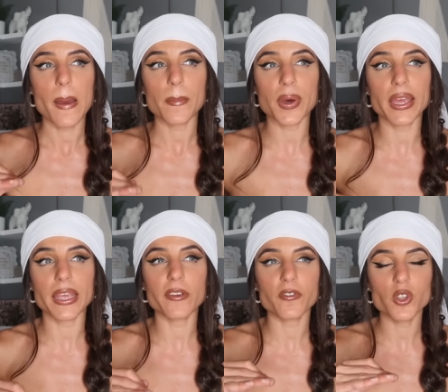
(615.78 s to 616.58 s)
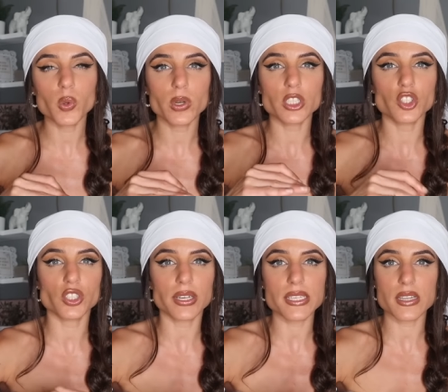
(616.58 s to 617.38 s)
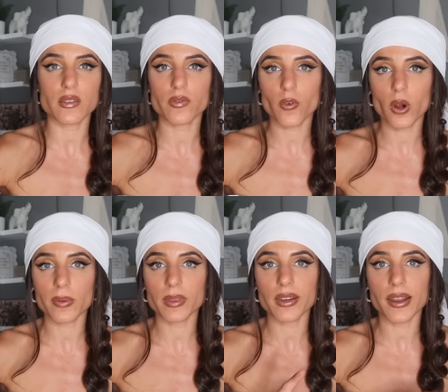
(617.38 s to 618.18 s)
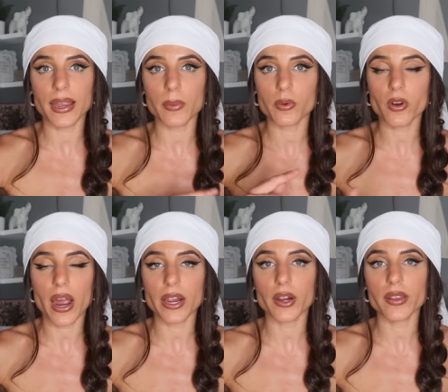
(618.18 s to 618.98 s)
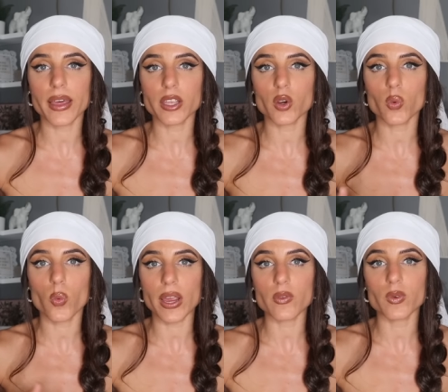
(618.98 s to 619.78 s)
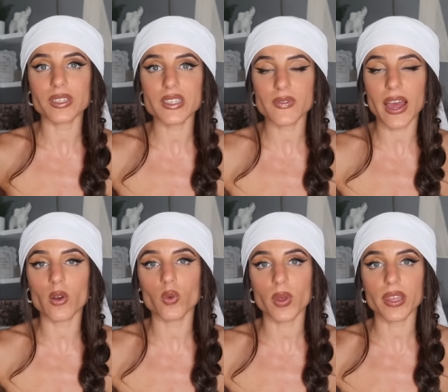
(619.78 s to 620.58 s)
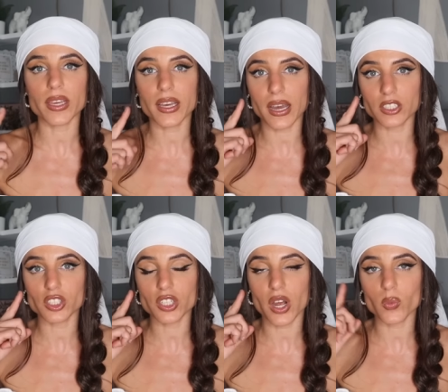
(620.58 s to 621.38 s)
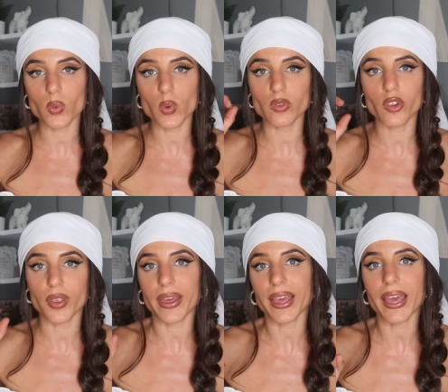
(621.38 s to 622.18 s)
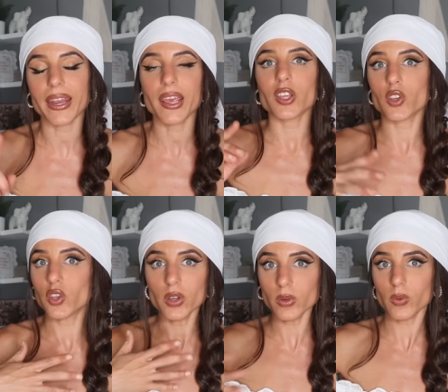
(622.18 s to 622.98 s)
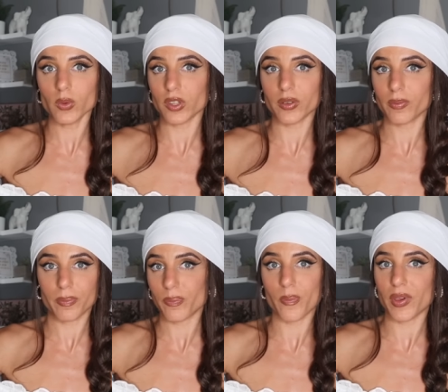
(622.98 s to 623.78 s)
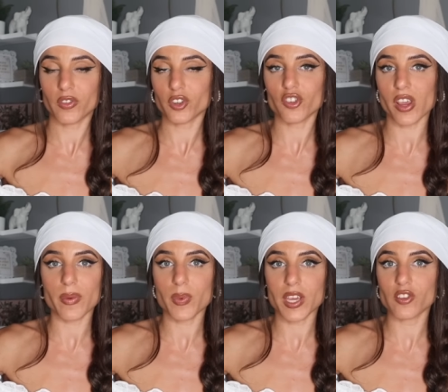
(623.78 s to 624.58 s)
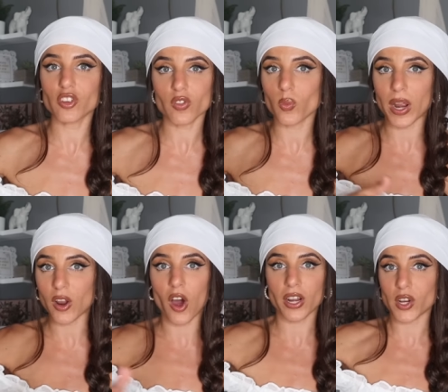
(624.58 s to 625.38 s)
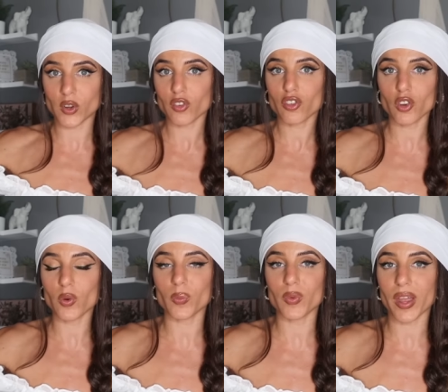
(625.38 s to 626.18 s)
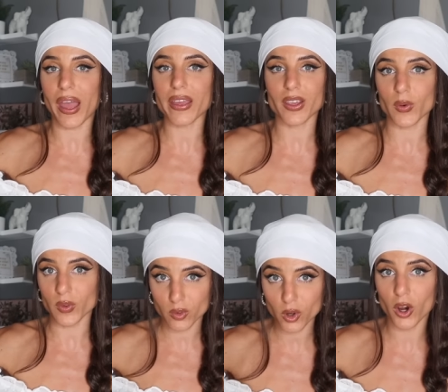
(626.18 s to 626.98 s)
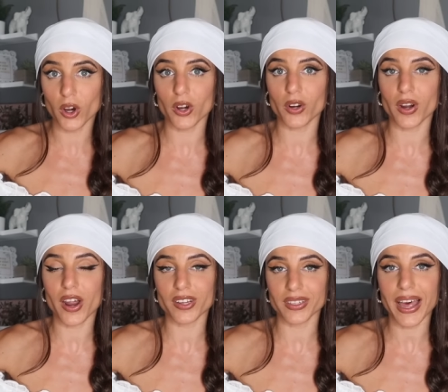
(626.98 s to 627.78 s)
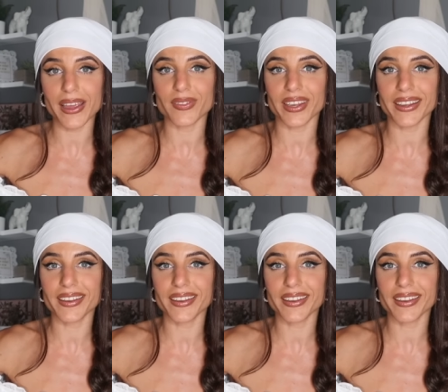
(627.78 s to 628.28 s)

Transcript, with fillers: But if you were just informed the night prior that your wife was found with a gunshot wound to the head, you, Mr. JP, just went on and assumed that it was her unaliving.